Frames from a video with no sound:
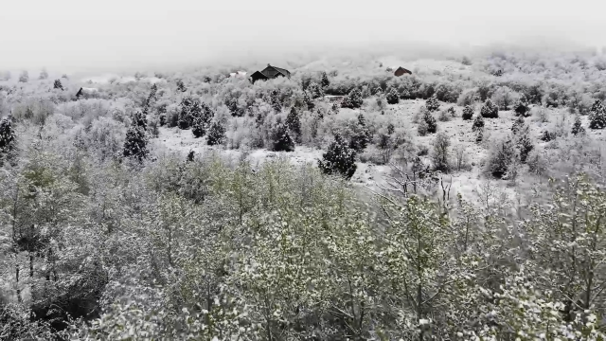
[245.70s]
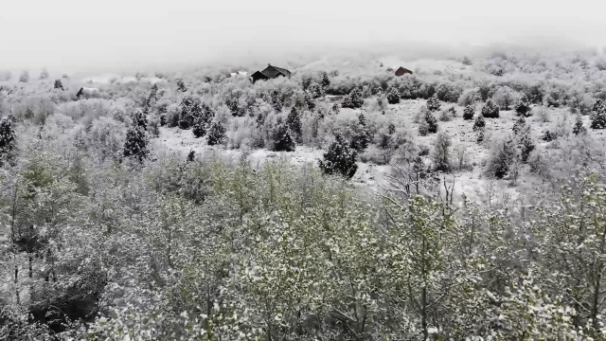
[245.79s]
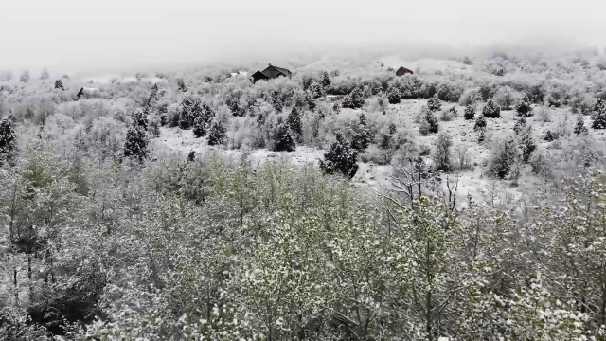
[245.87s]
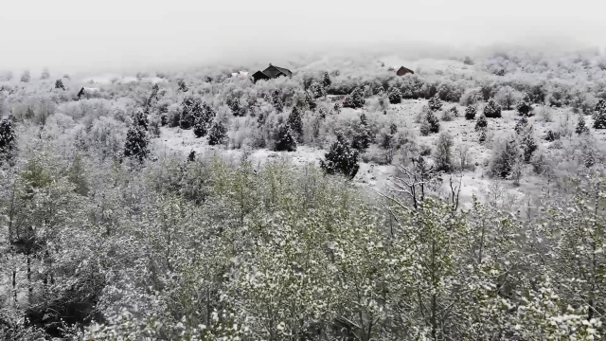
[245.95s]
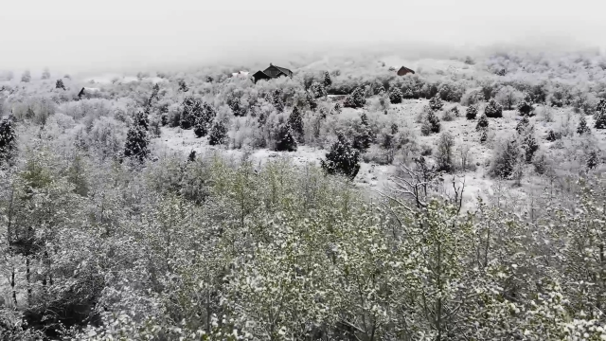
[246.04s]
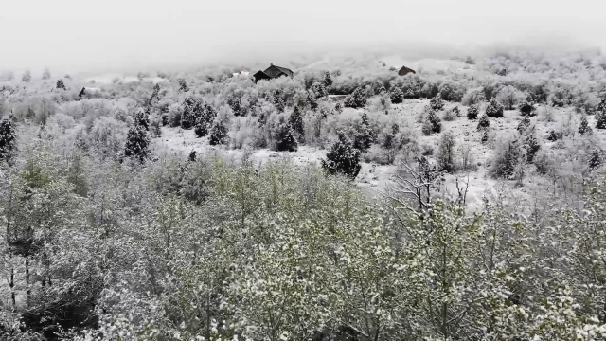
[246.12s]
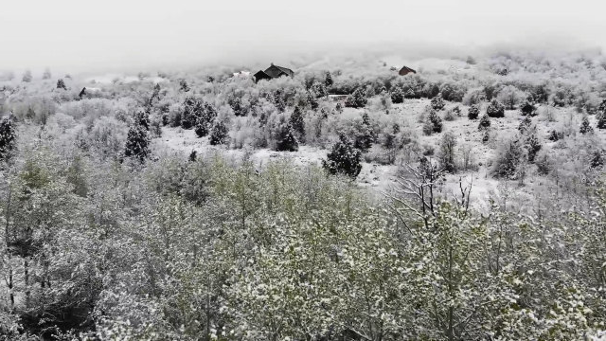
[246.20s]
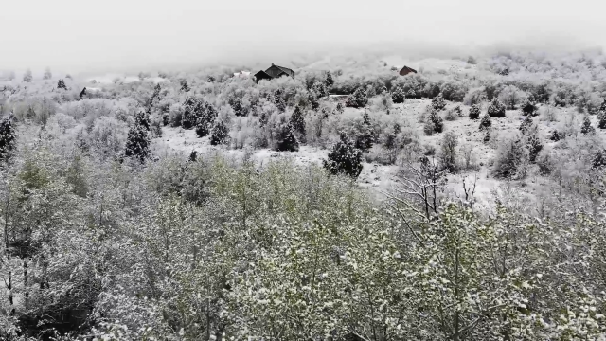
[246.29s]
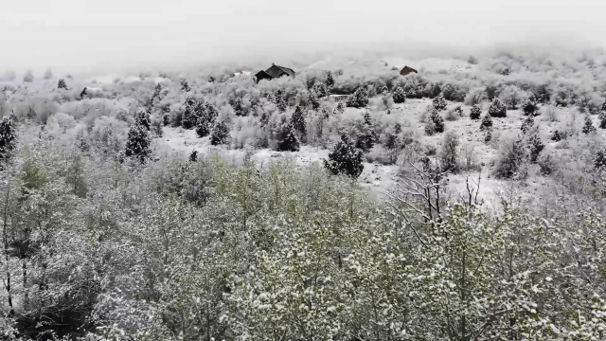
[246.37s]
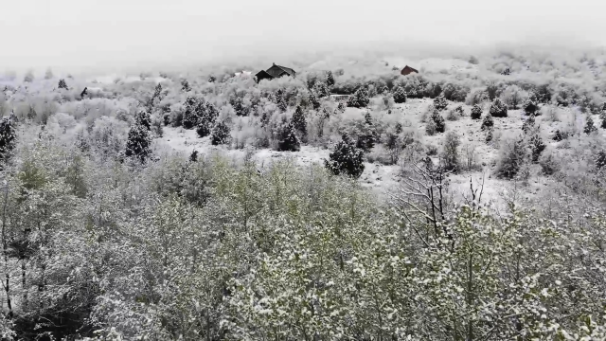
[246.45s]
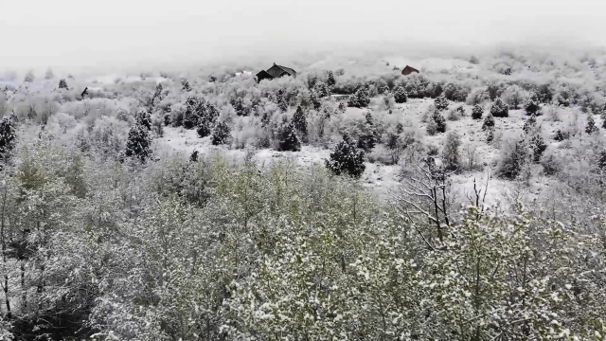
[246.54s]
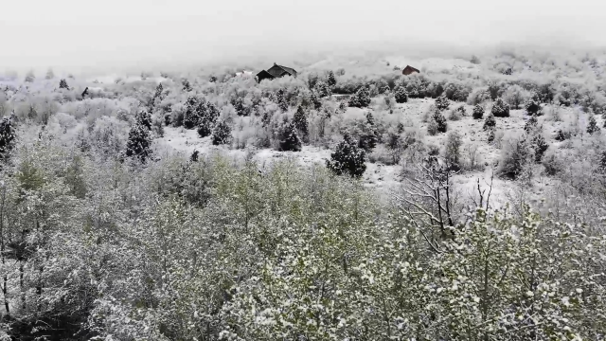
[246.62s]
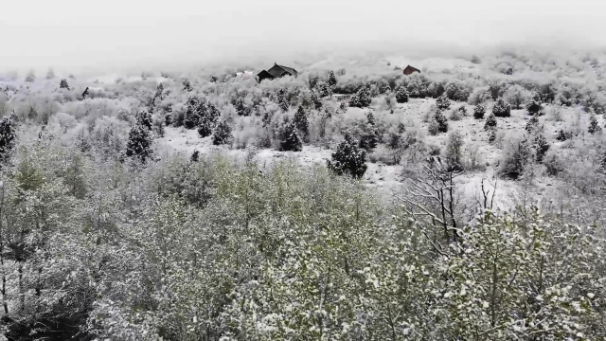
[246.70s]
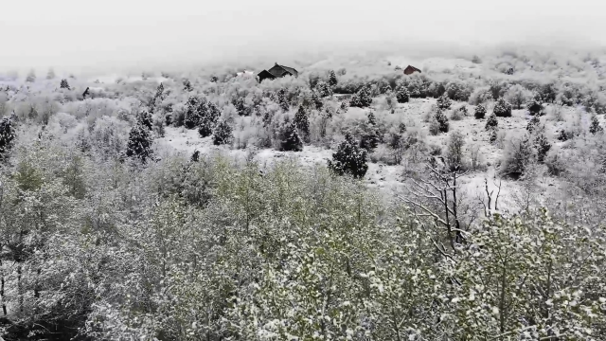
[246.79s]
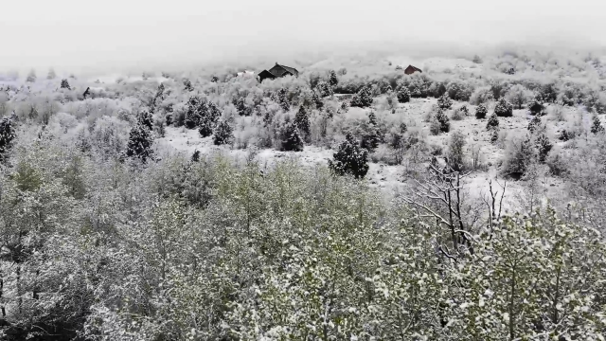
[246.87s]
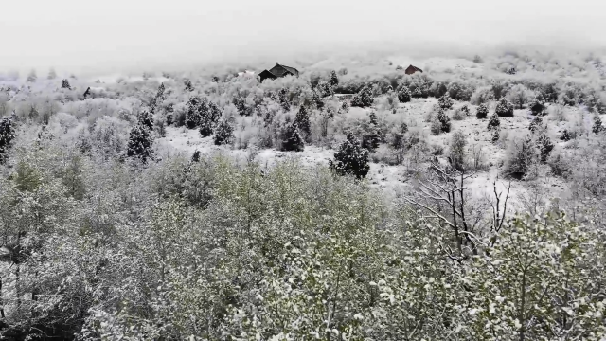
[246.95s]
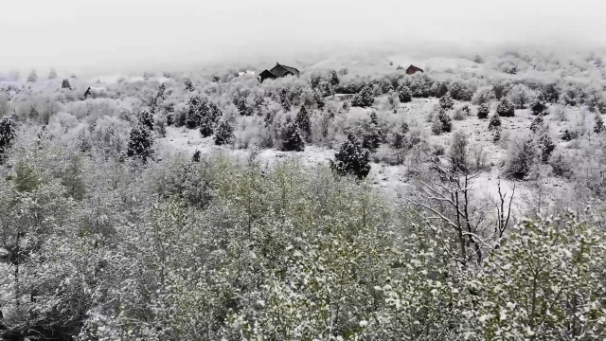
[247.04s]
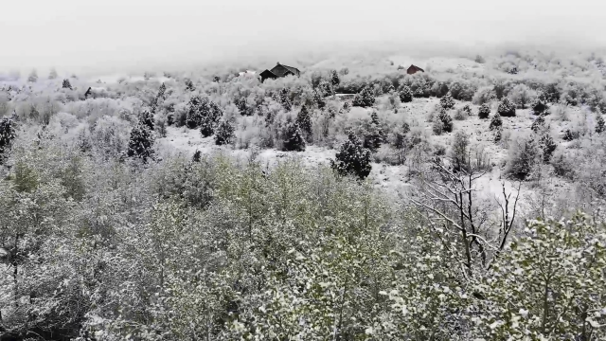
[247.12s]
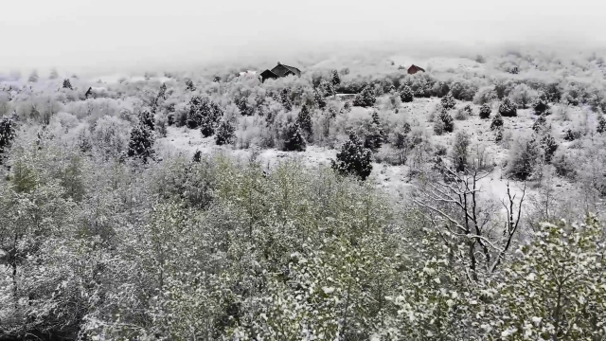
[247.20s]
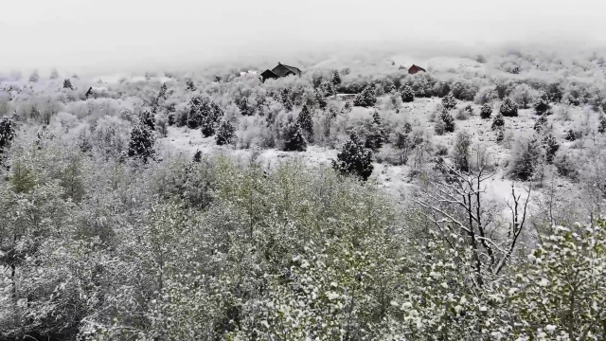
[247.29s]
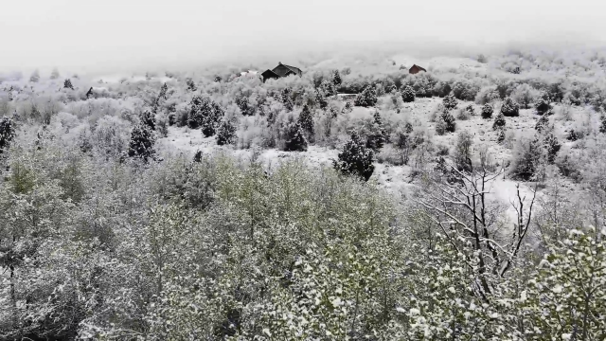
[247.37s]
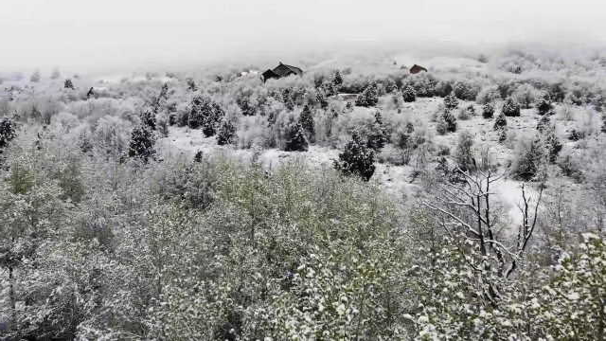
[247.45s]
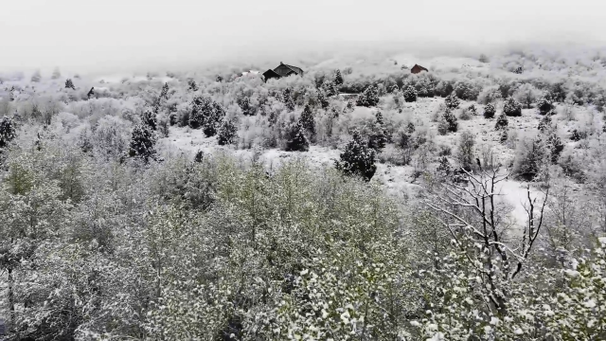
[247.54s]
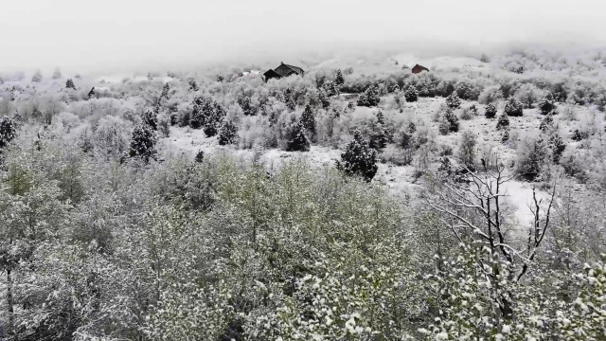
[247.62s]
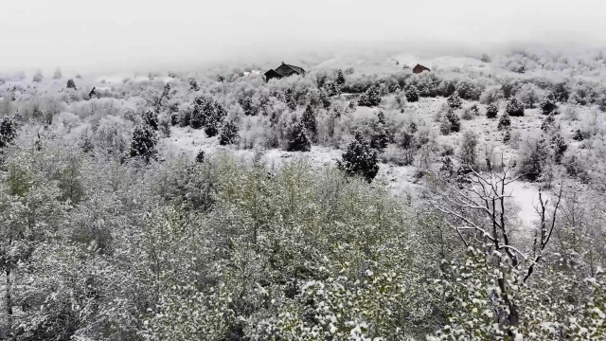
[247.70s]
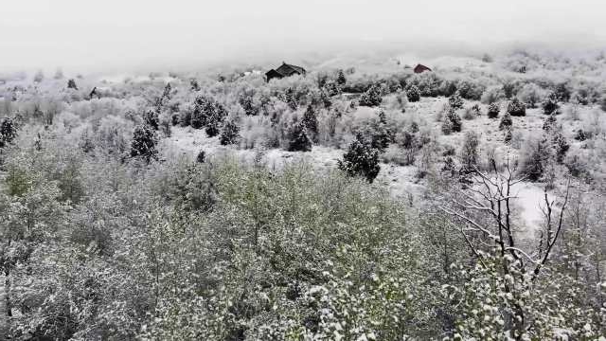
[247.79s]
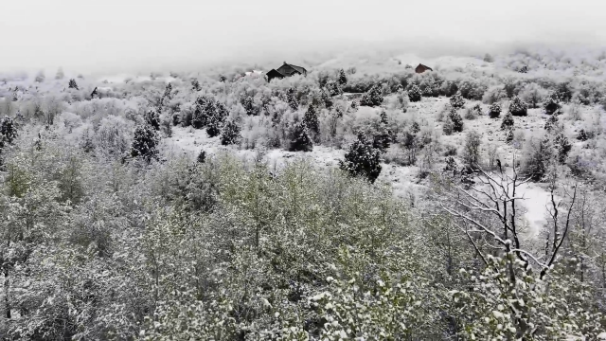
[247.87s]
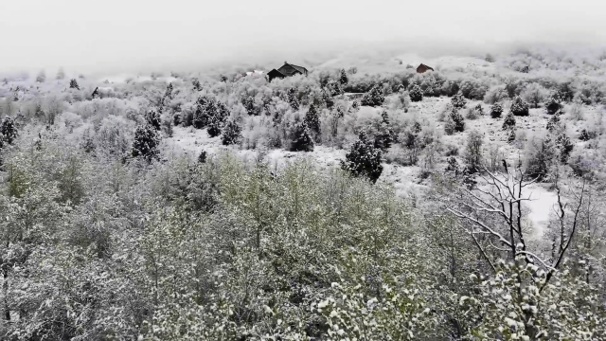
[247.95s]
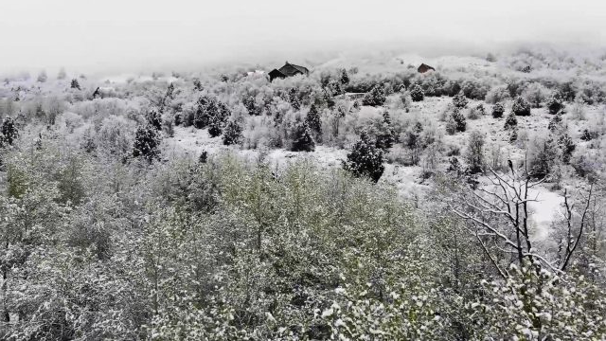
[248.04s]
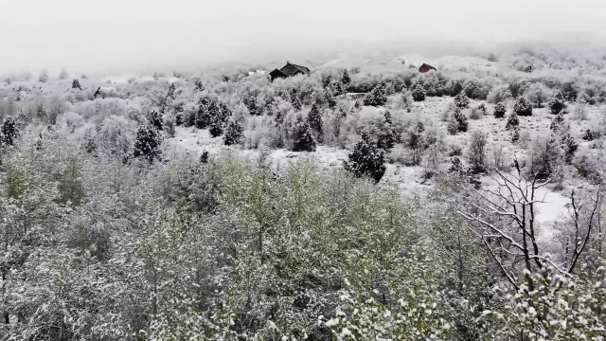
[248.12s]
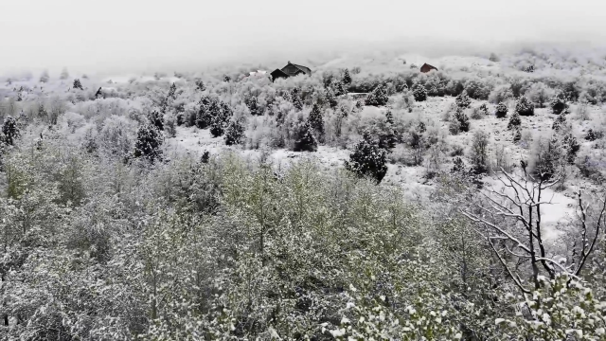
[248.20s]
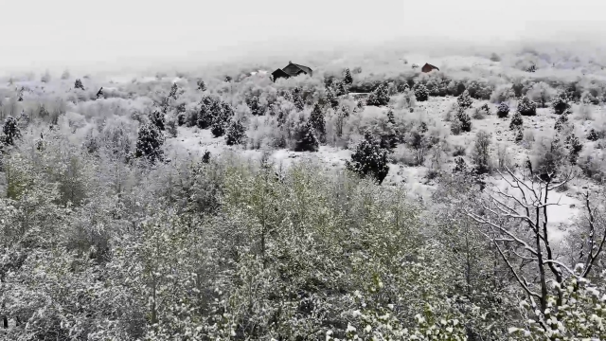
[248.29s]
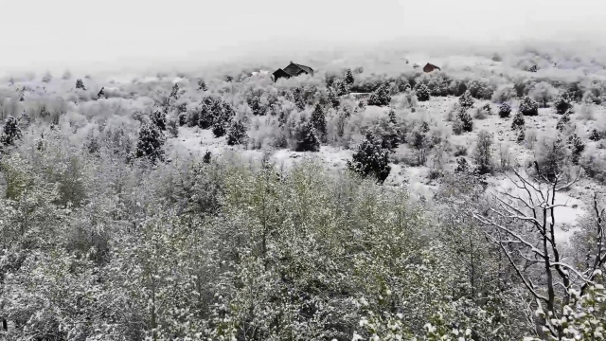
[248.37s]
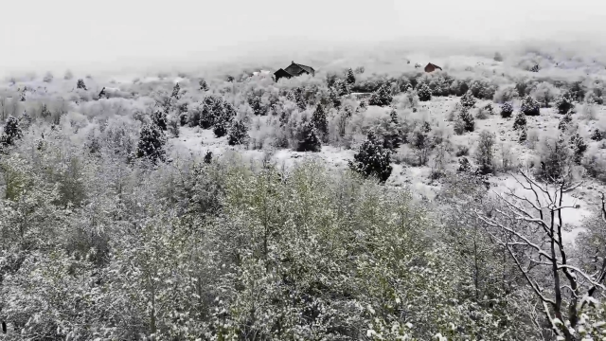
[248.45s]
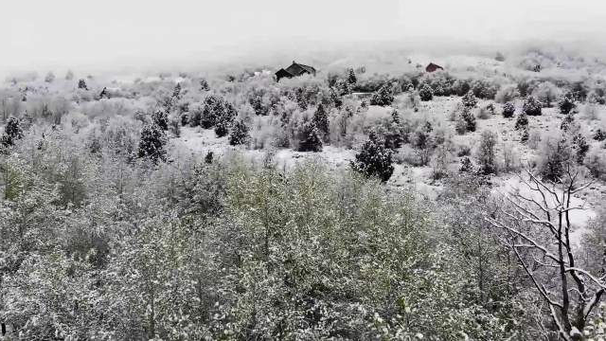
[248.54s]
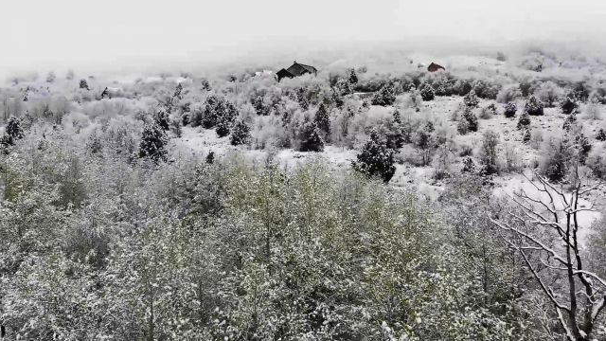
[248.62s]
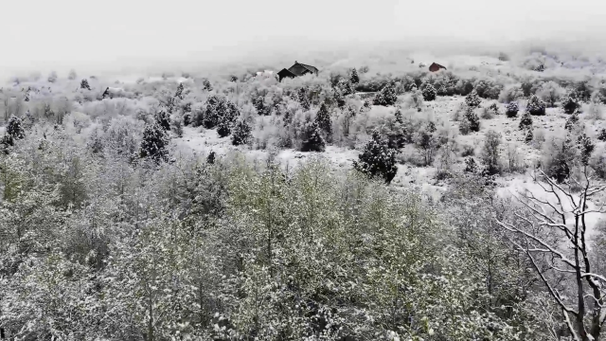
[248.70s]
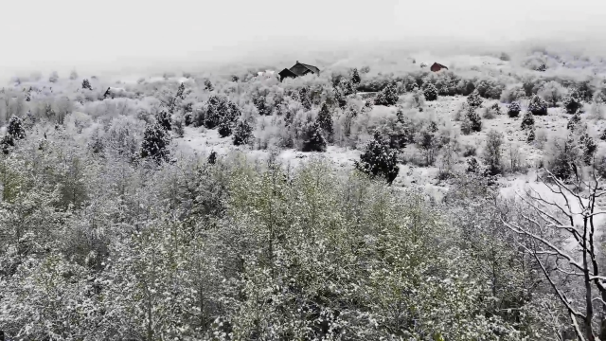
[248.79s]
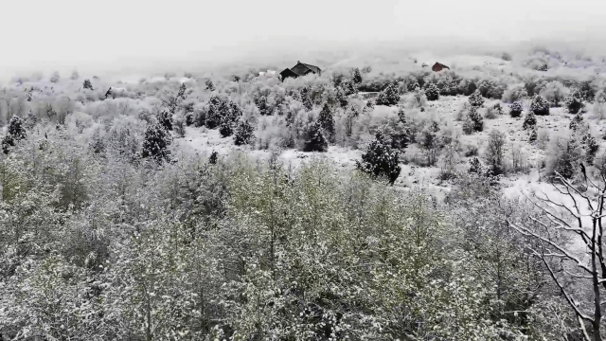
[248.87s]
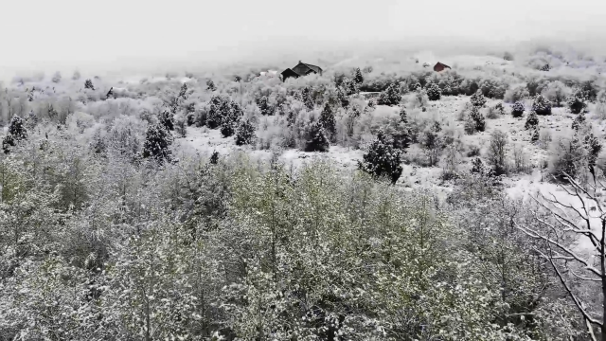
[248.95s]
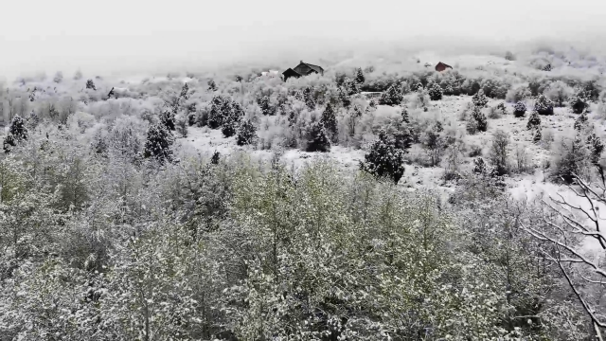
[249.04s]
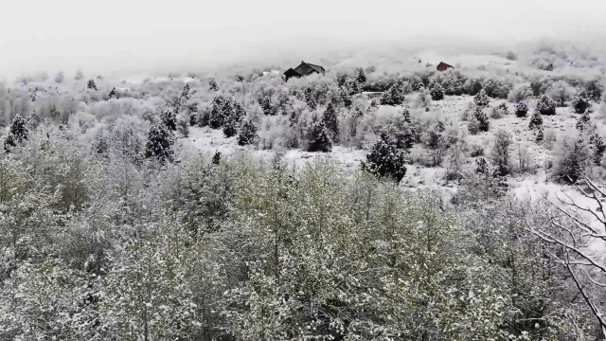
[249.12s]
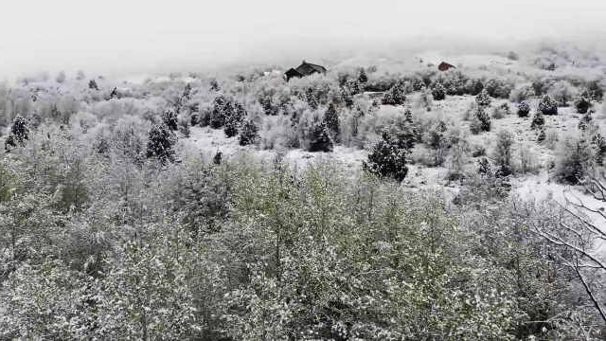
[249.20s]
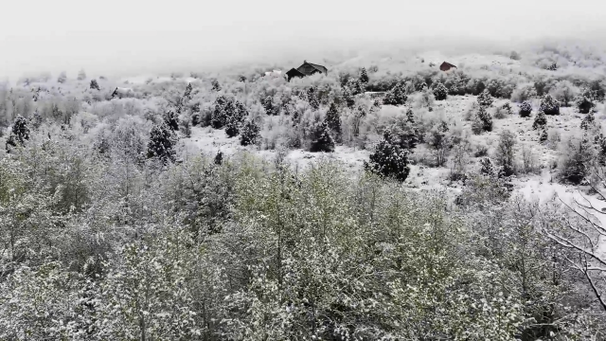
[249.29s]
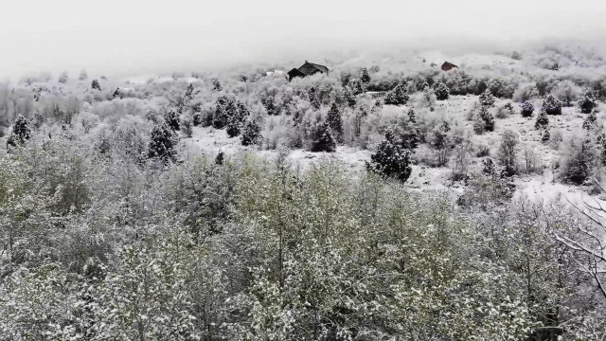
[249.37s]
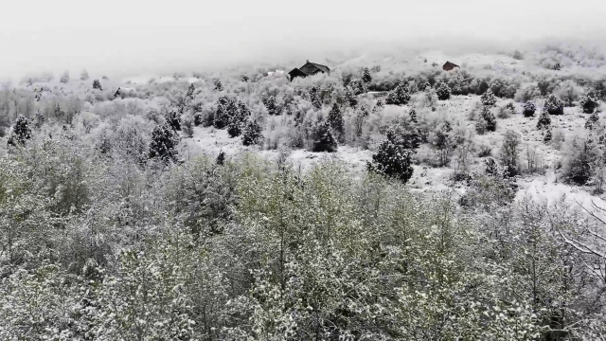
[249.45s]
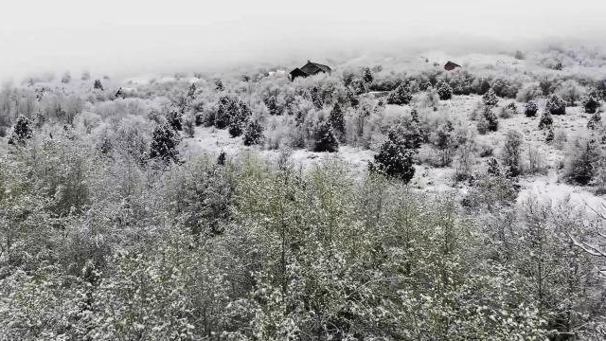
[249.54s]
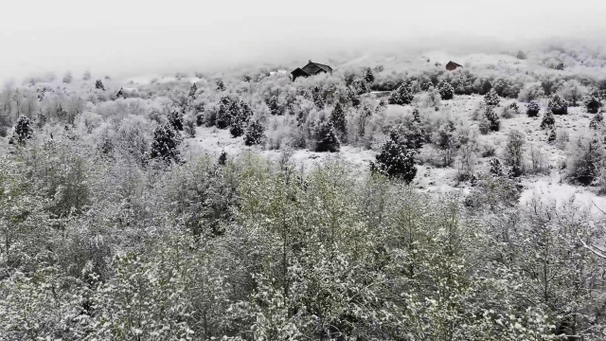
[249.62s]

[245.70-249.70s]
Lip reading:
[unreadable: no face in view]